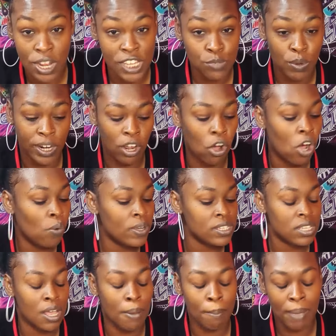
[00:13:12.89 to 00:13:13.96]
That's why they
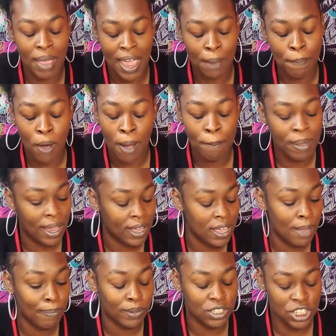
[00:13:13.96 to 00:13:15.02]
always come back, pop
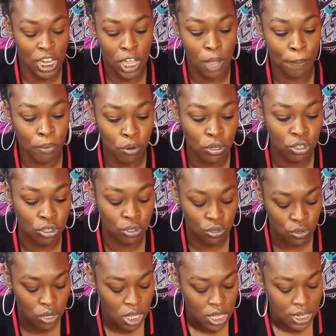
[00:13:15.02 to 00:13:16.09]
back up, and check up on
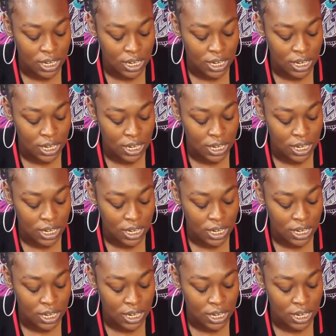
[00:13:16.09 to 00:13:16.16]
you.